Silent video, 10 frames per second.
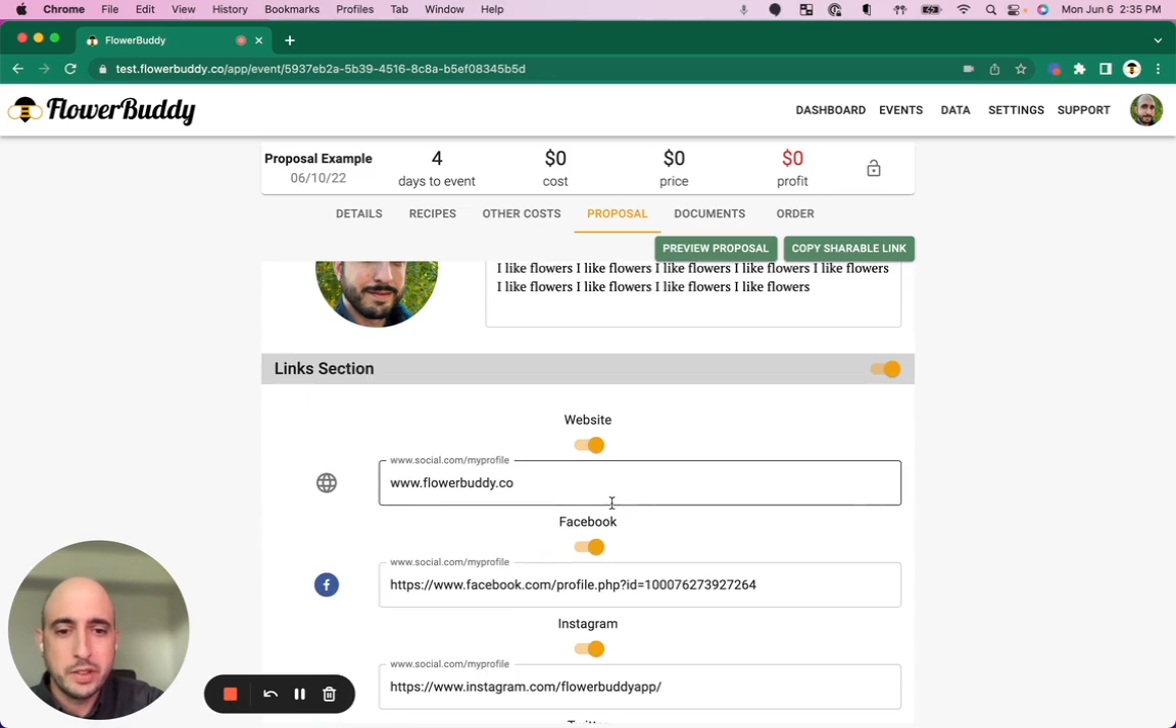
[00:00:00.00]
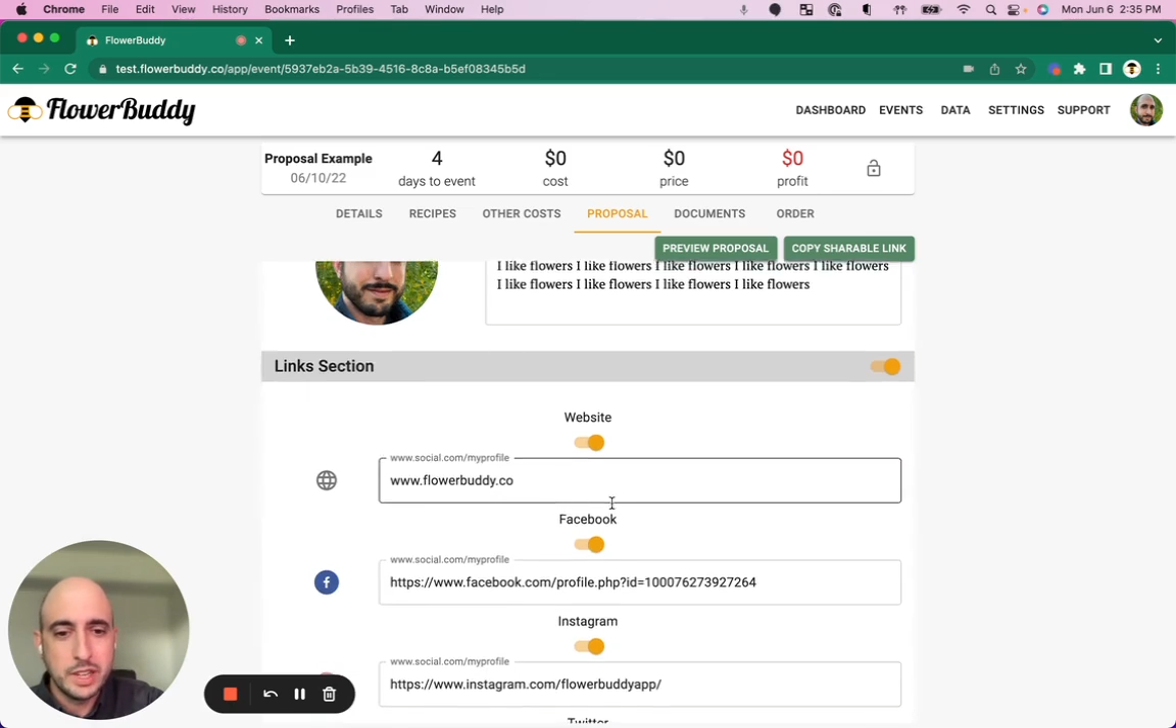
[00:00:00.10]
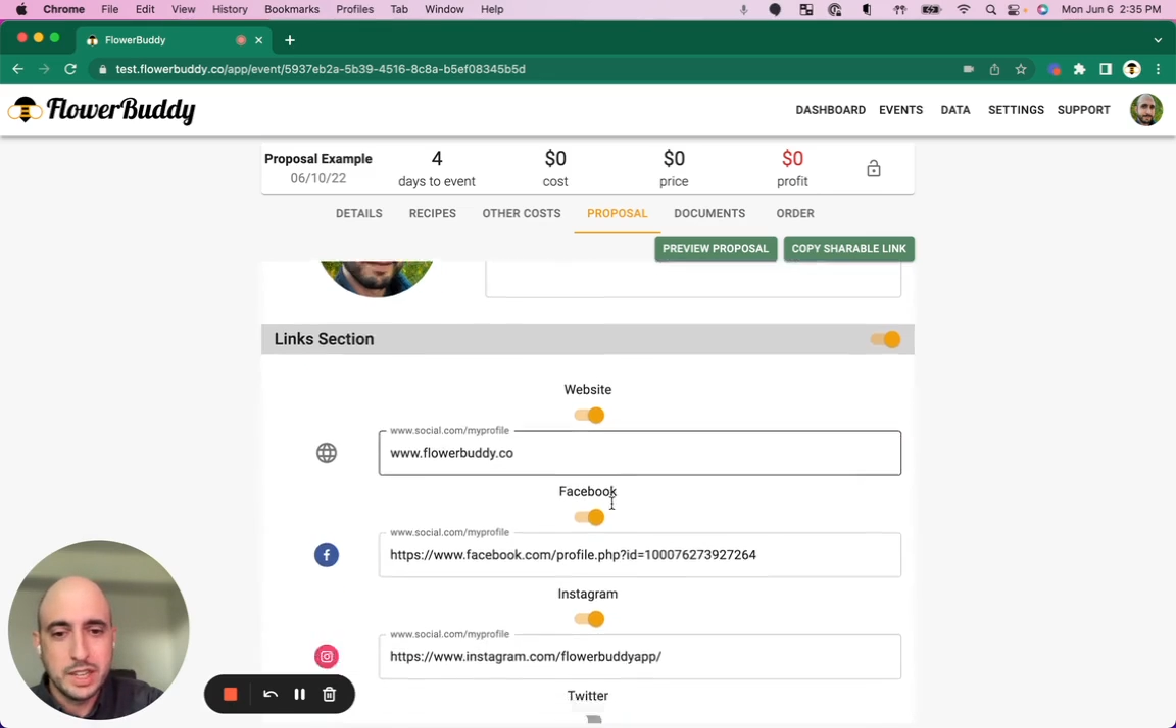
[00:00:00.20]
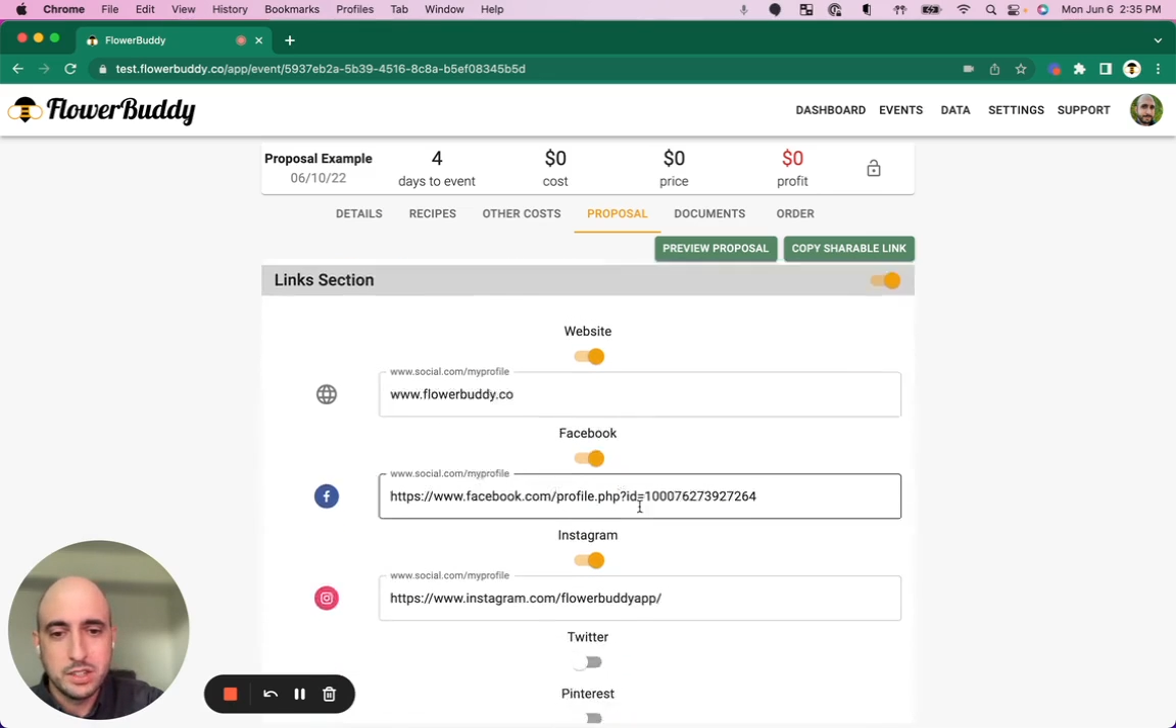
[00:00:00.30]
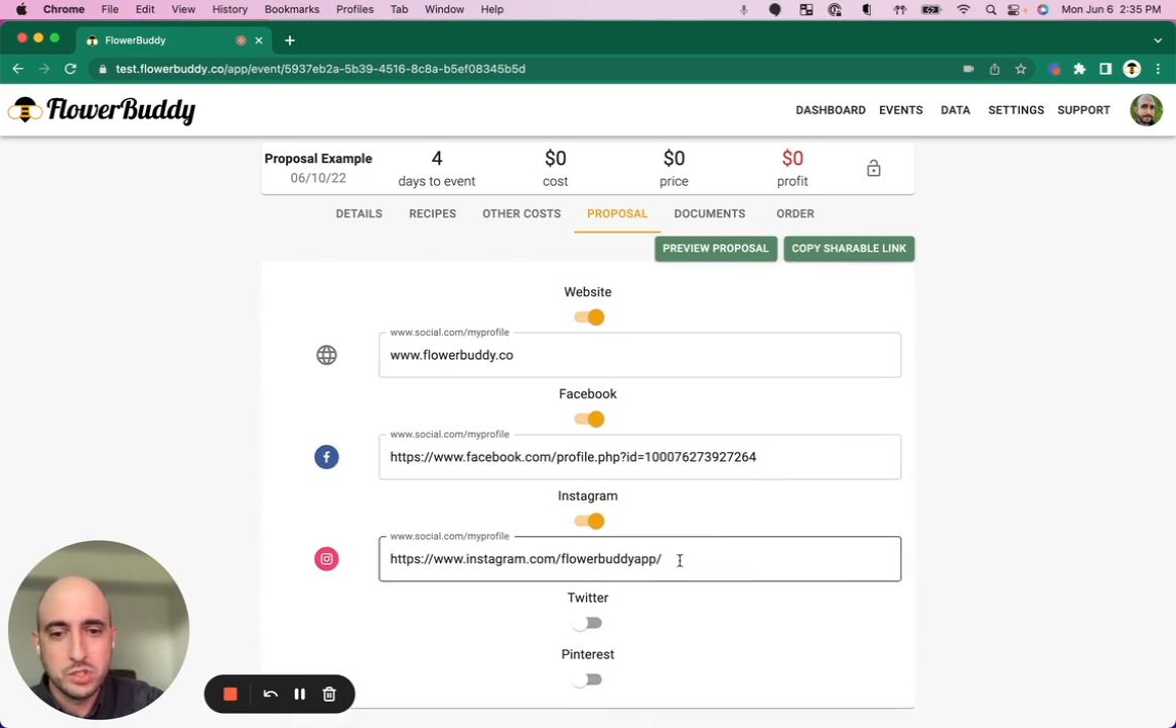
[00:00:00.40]

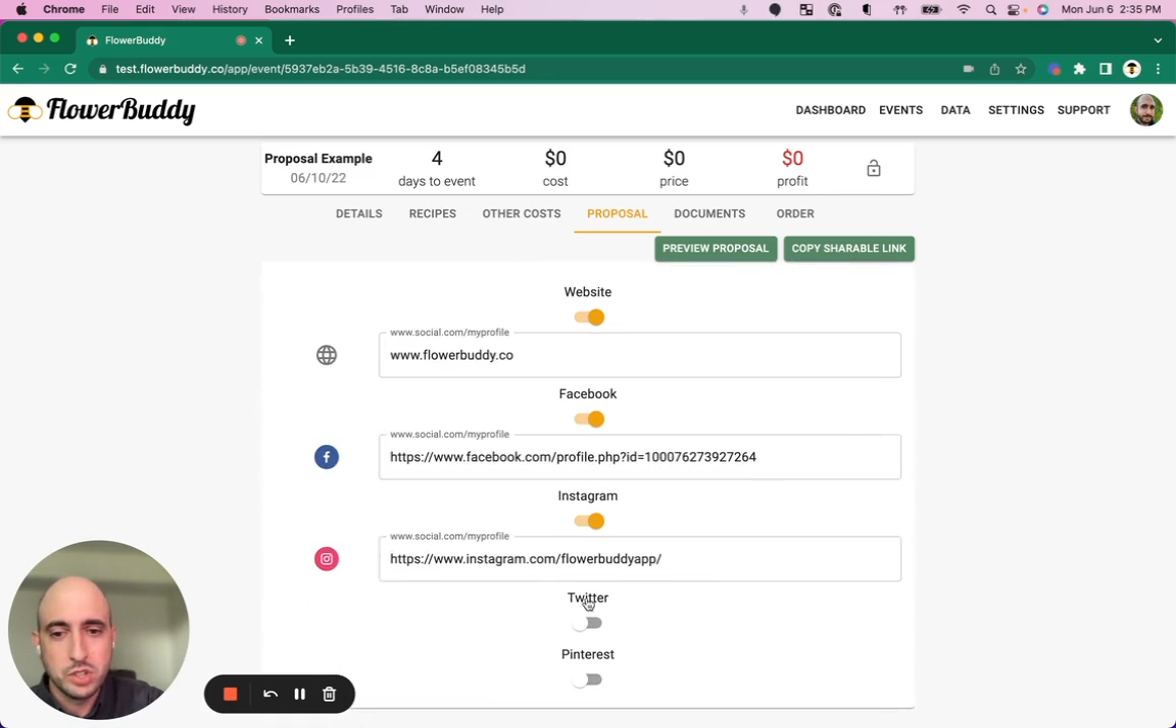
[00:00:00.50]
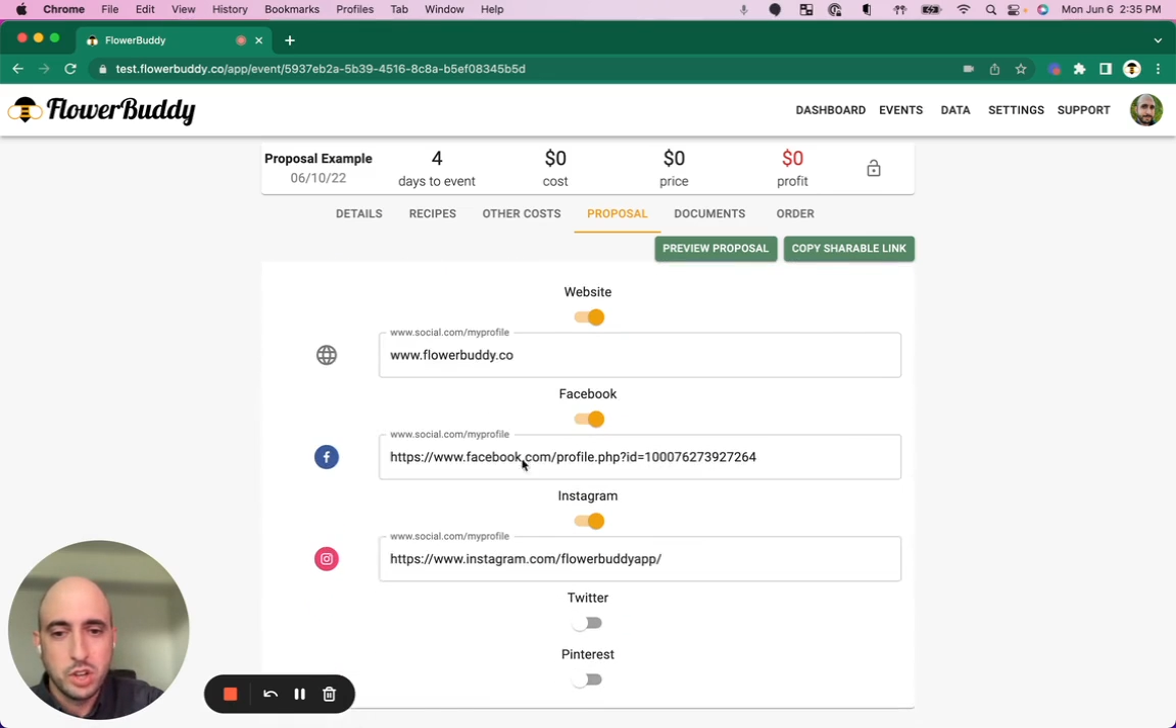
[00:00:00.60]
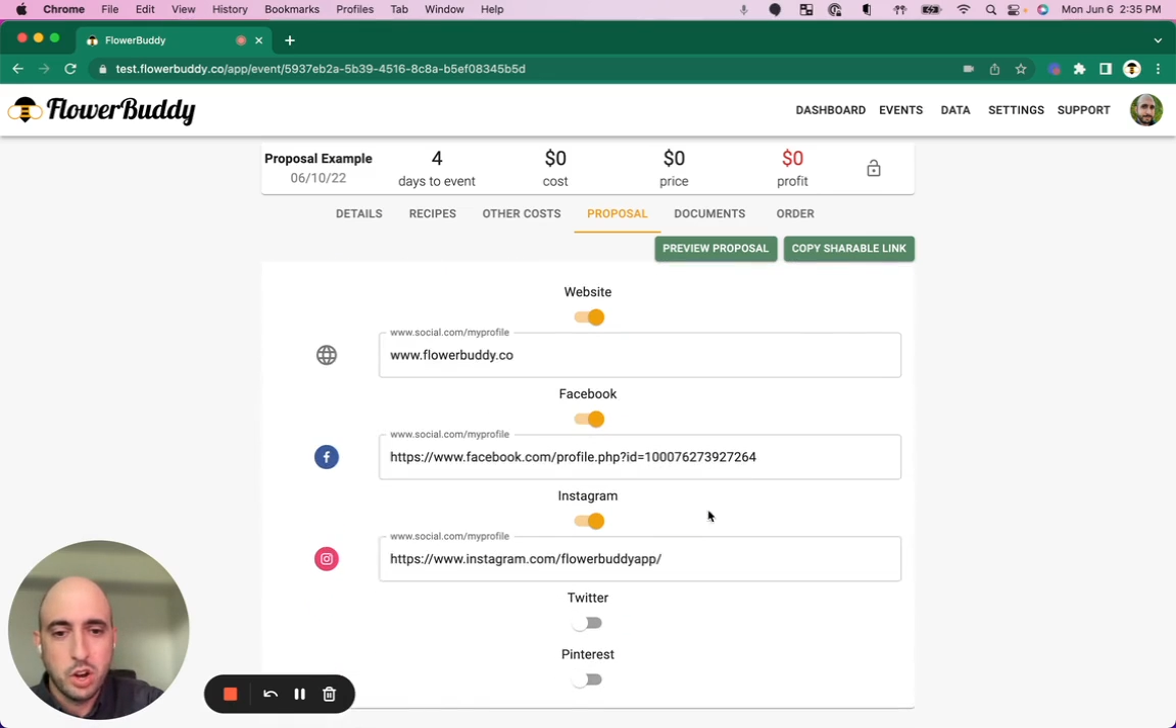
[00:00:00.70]
links